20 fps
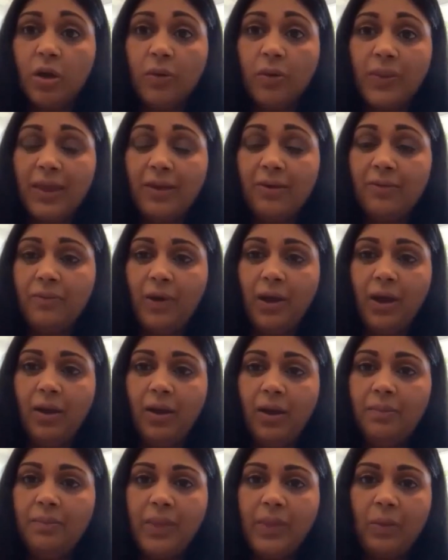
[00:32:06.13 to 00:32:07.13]

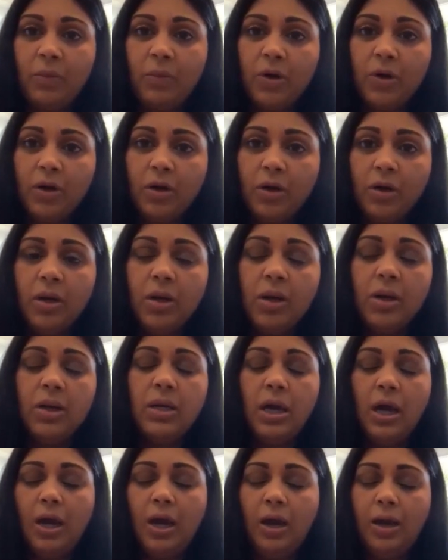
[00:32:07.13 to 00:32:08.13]
They were
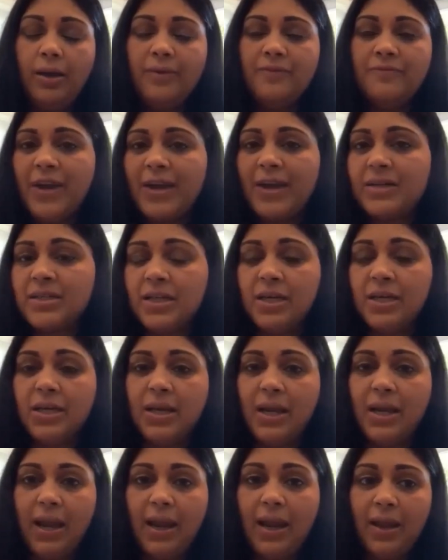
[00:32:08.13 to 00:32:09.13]
infected
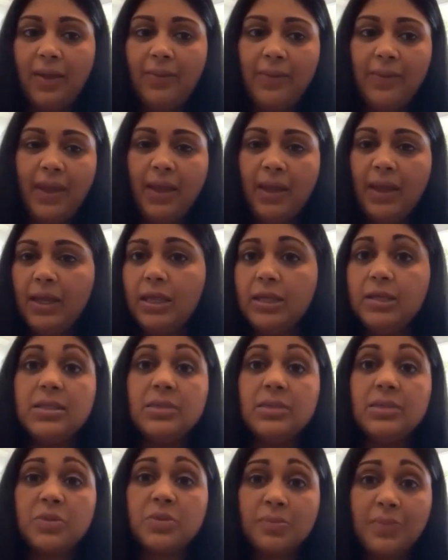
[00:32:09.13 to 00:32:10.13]
and they
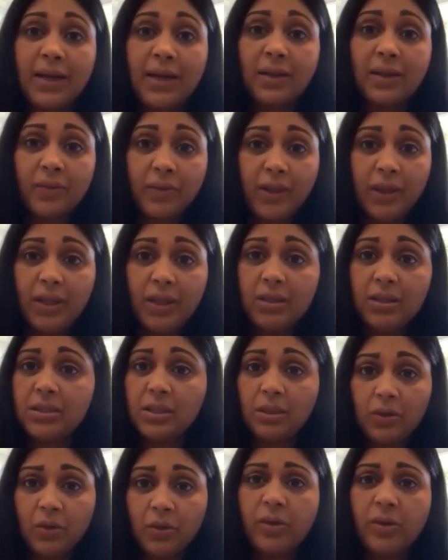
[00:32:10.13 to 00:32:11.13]
asymptomatically
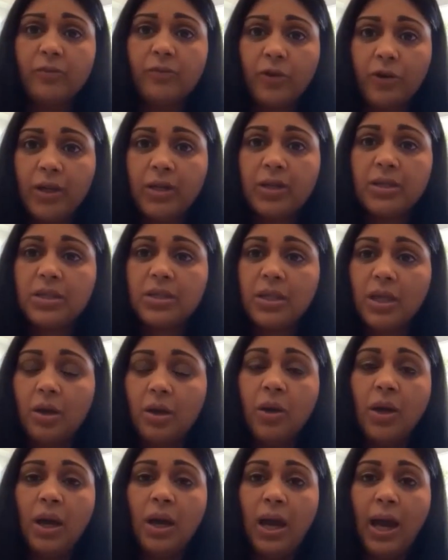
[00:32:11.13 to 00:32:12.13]
seroconverted. So
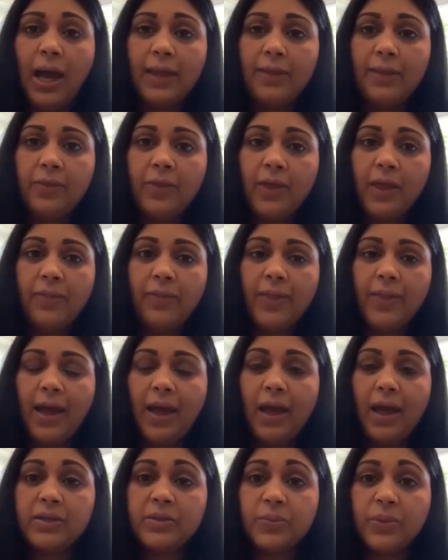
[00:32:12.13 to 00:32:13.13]
I think that
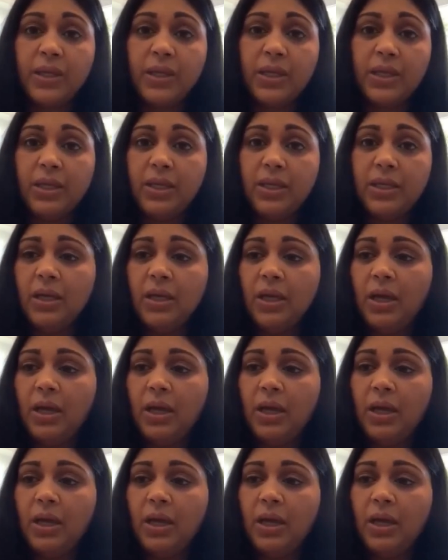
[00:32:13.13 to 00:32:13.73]
as we